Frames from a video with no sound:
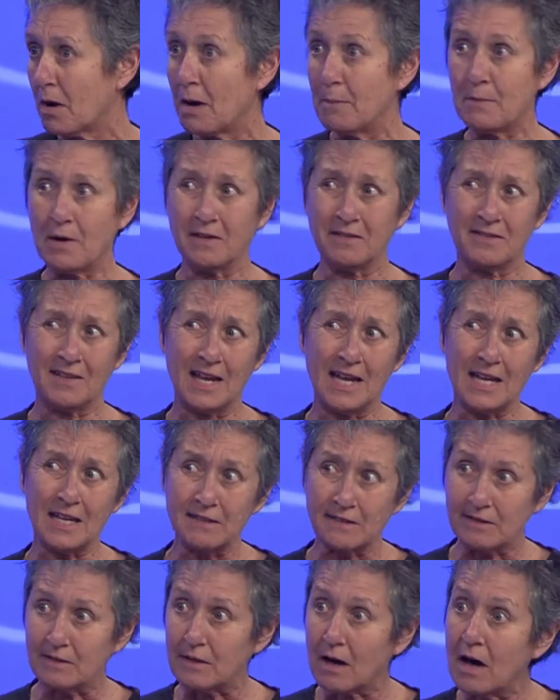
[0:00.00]
I'm not saying
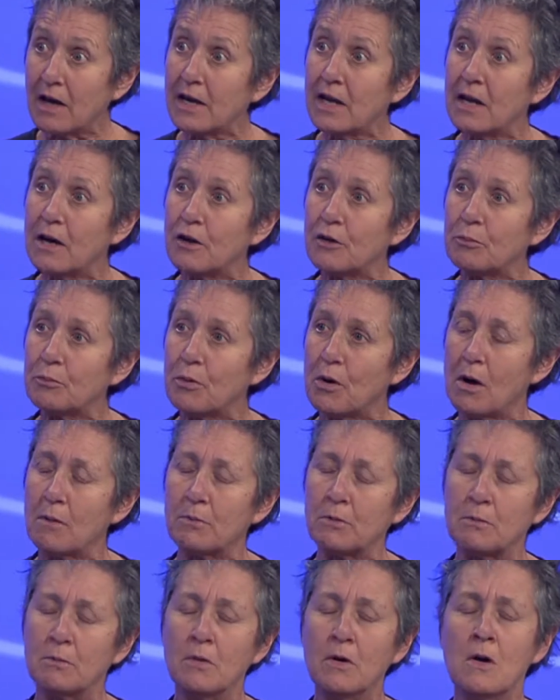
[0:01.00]
it's not a health
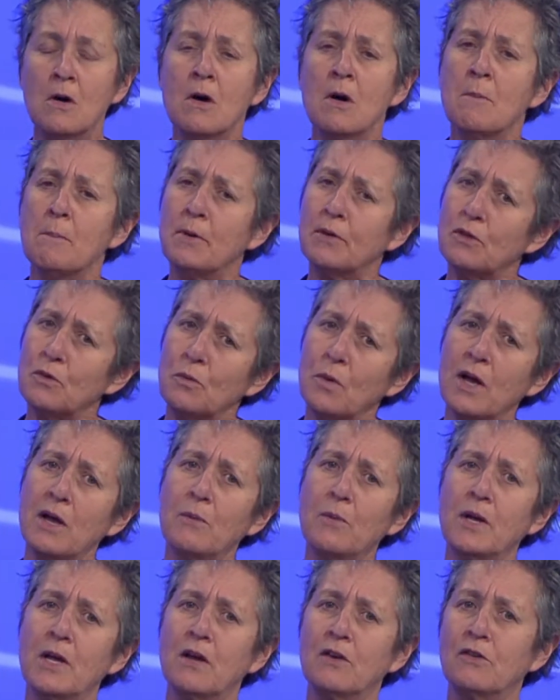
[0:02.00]
problem, but the way
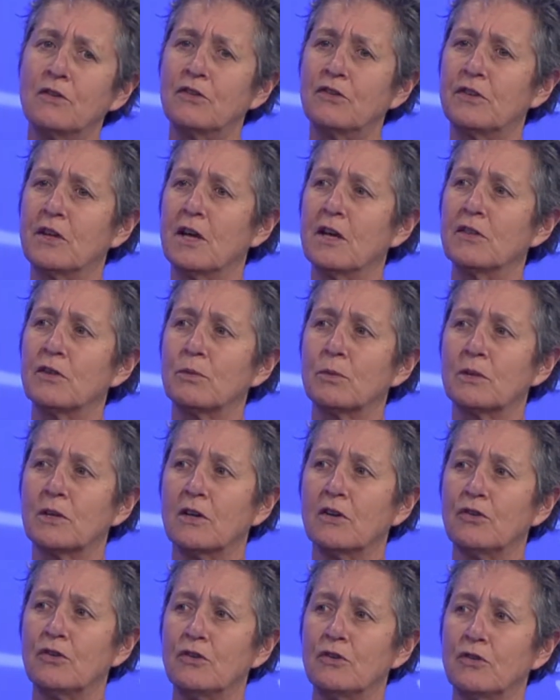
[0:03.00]
we understand the
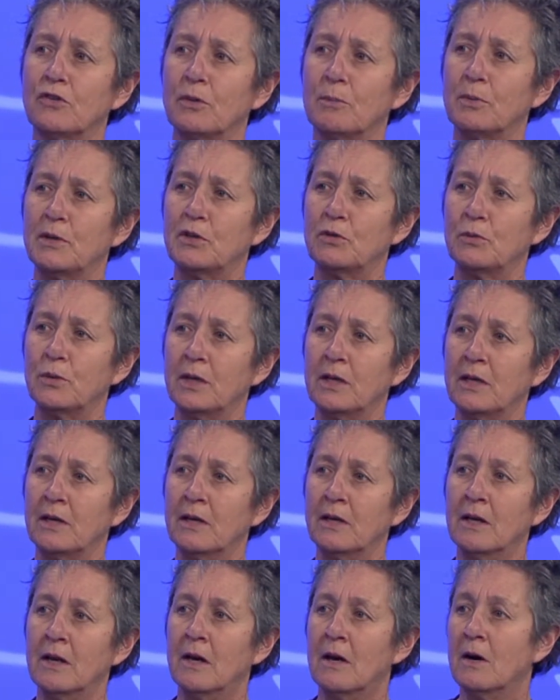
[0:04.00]
relationship between
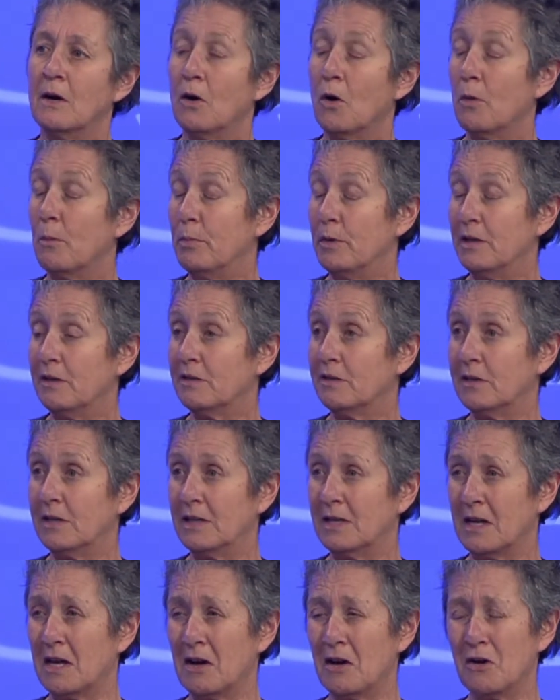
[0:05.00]
obesity
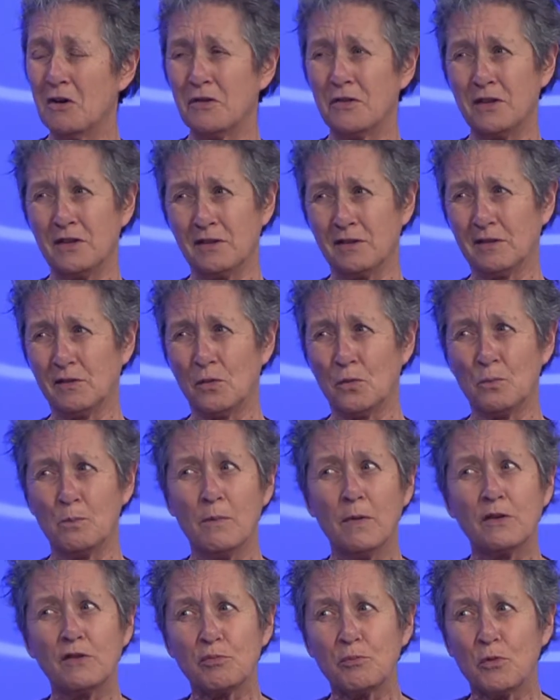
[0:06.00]
and health is
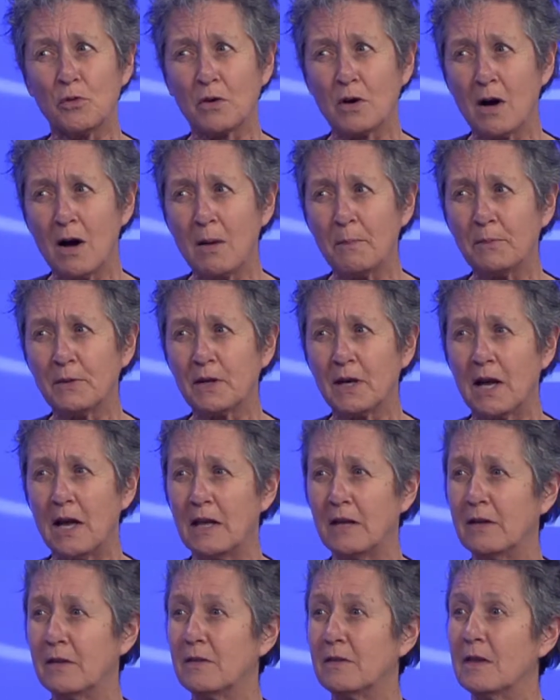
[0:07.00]
much more
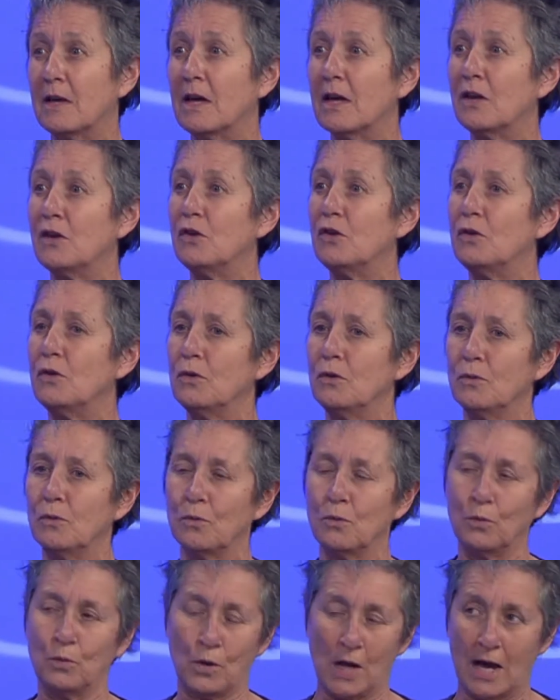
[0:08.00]
complicated than
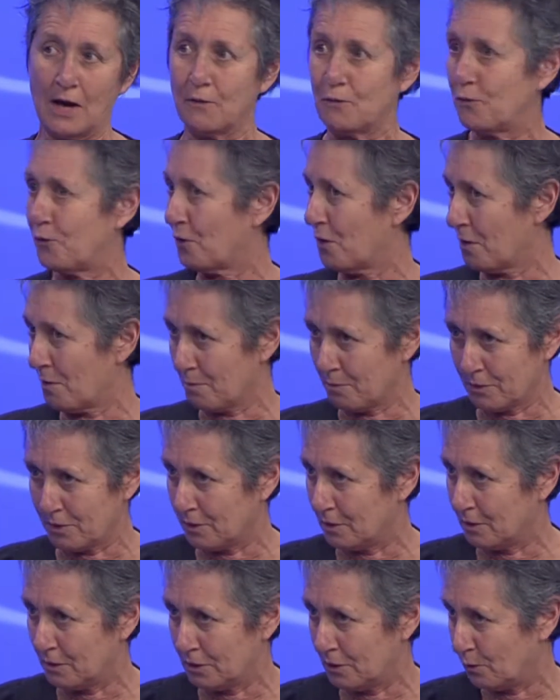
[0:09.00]
you get from
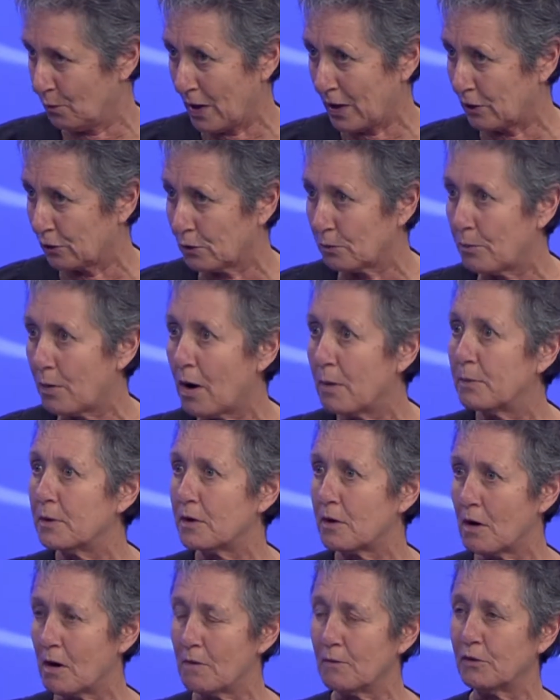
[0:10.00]
the regular public
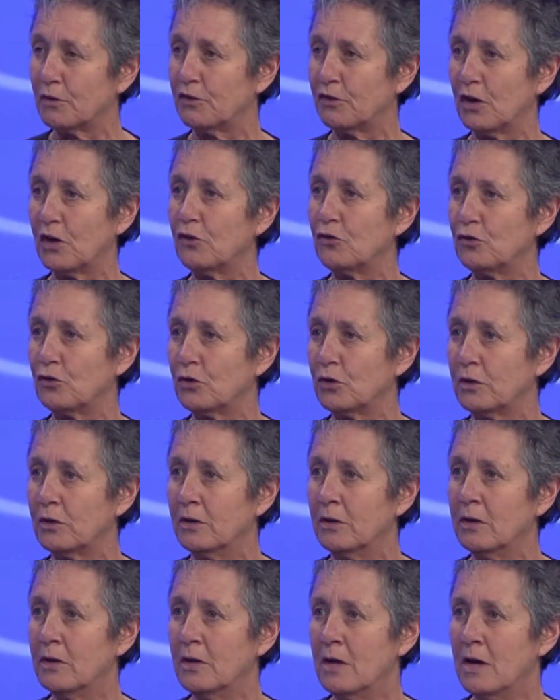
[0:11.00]
conversation.
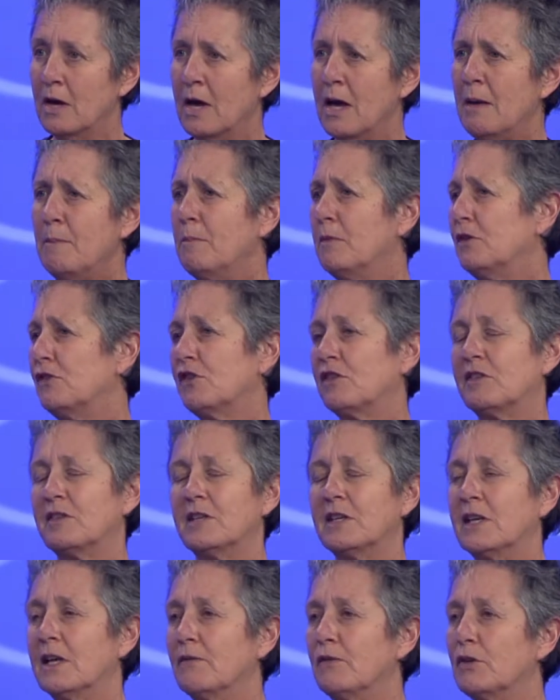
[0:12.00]
And just to
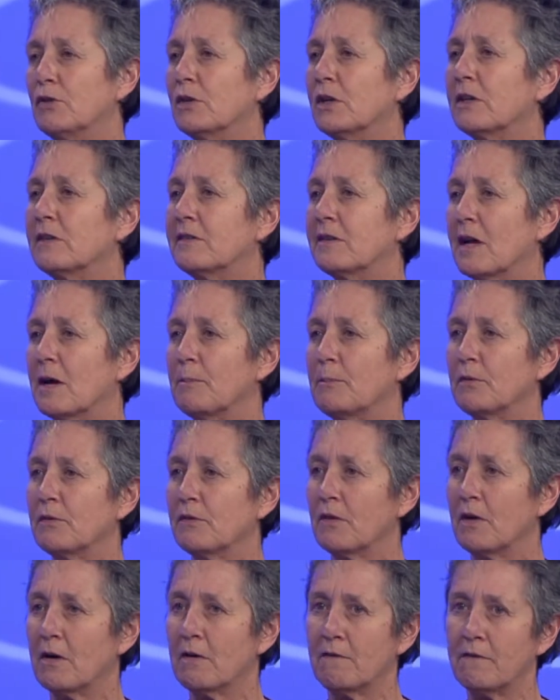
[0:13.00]
give you an
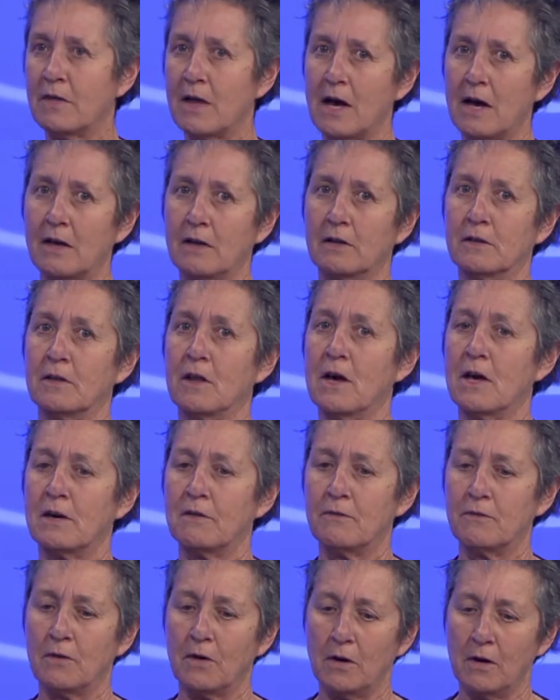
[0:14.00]
example of that, a lot
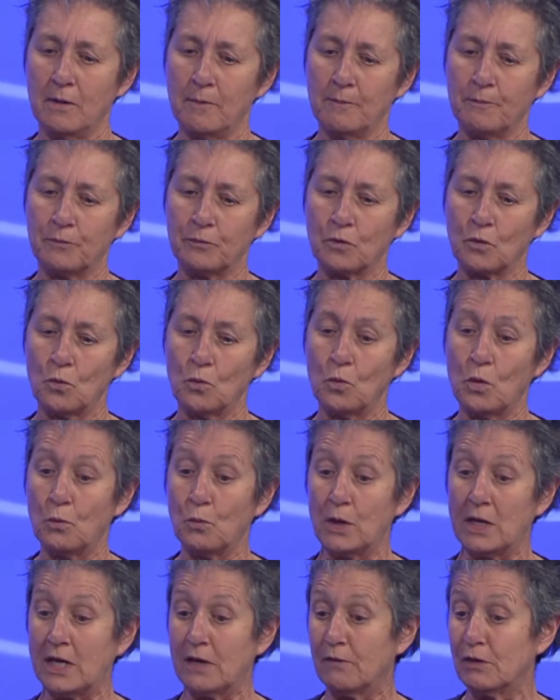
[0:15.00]
of, when
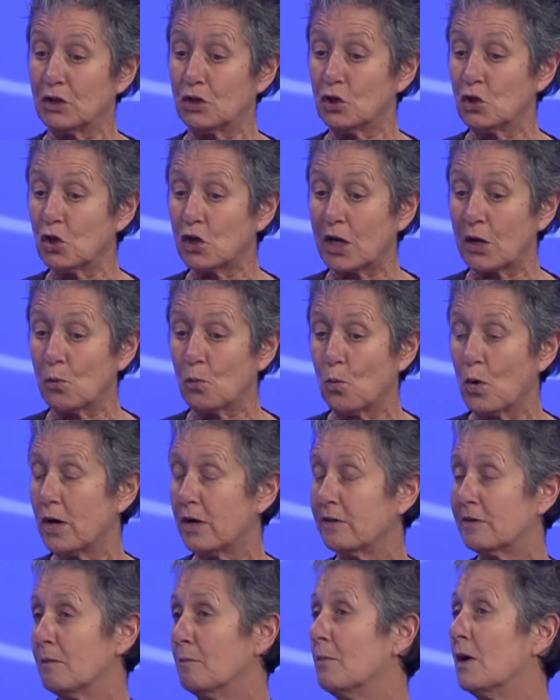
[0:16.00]
we even look at what
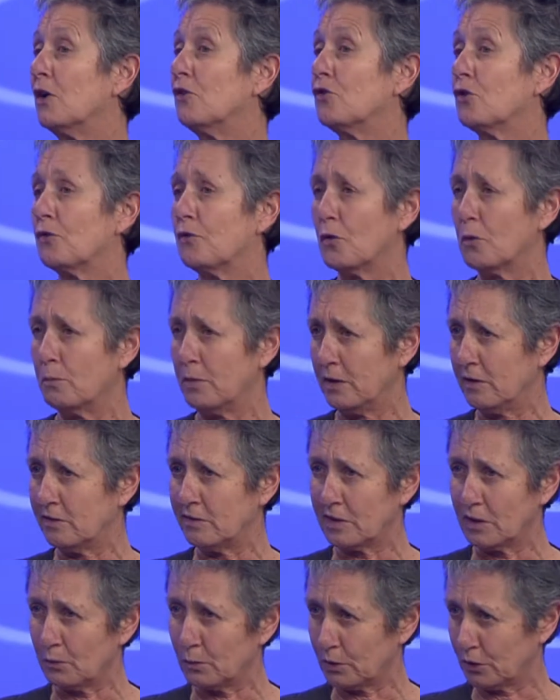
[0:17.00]
is a measure of
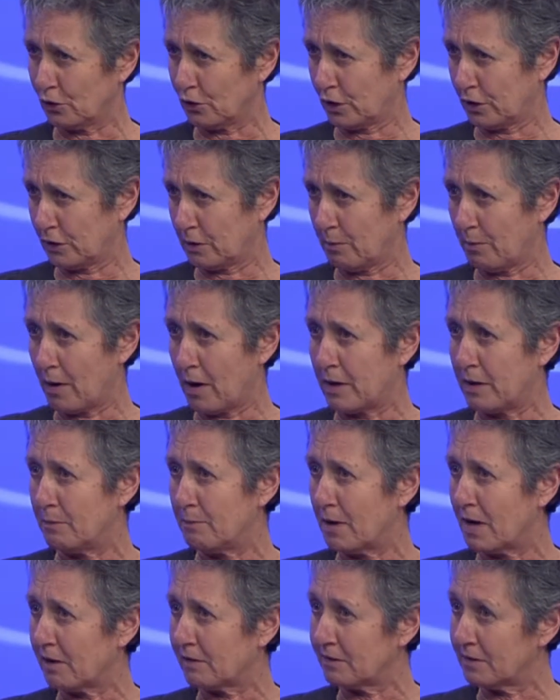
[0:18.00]
obesity, we look at the body
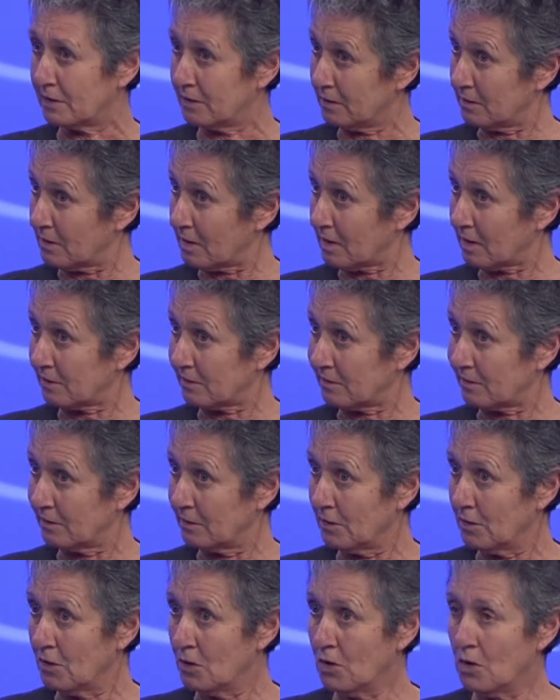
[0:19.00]
mass index,
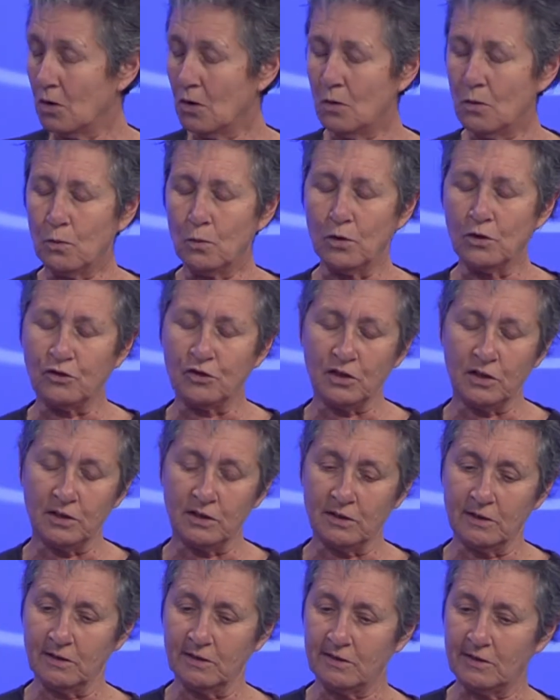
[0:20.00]
which
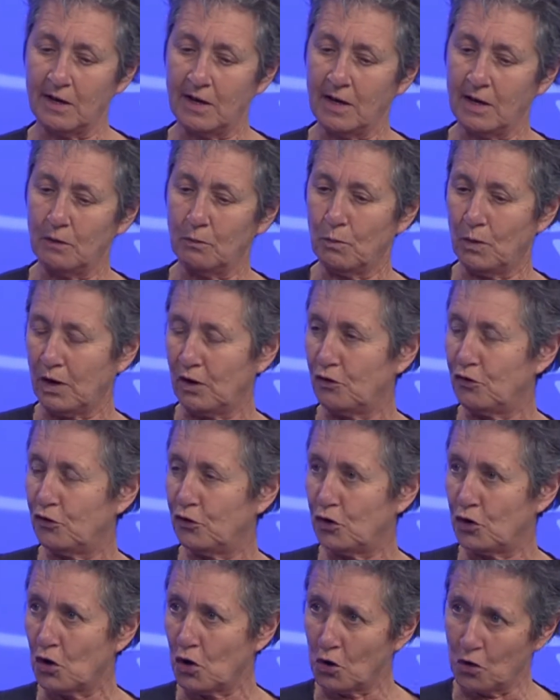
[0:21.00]
is a
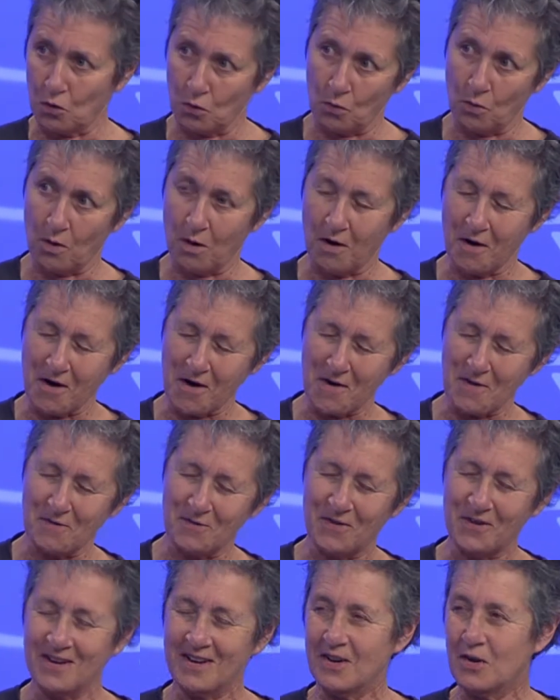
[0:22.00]
ratio
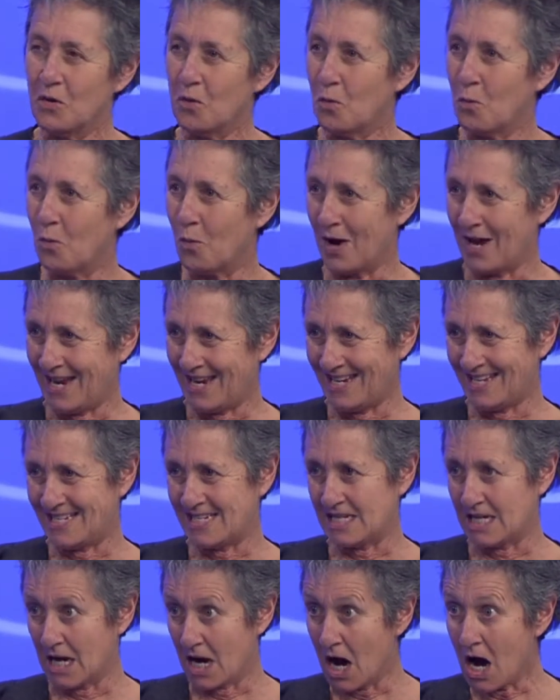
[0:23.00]
of weight
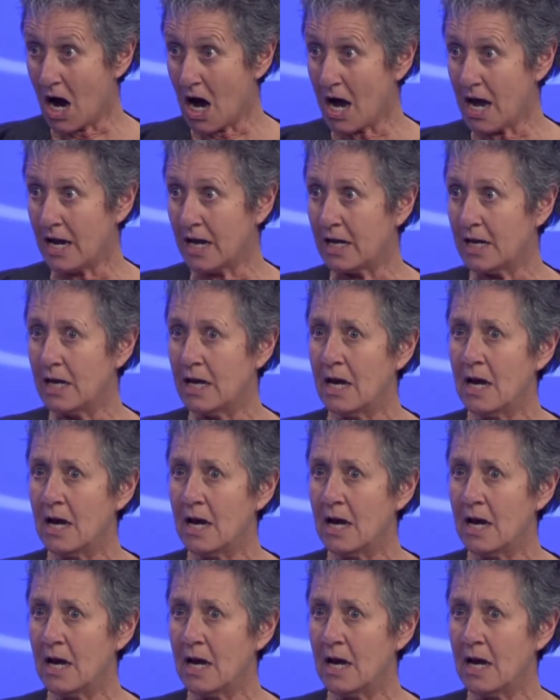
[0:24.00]
to height.